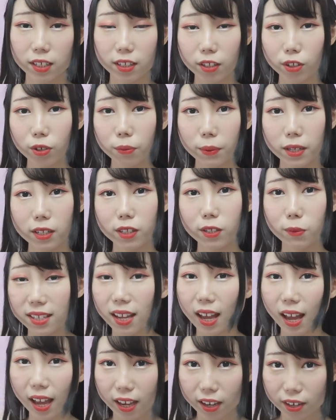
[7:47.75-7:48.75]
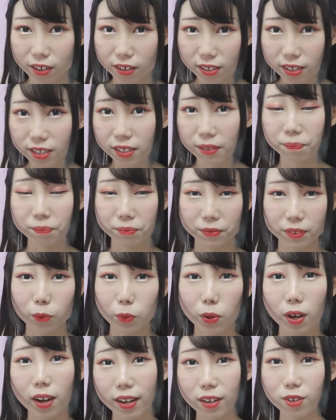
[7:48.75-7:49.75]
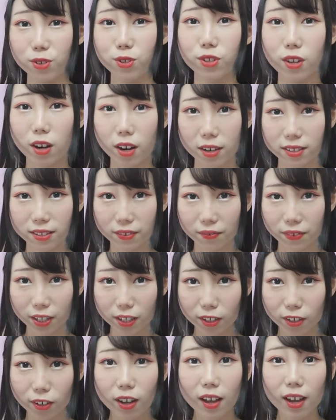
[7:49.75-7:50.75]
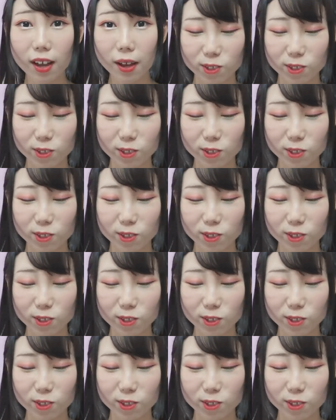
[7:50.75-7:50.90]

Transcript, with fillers: a little bit tired when I start the video,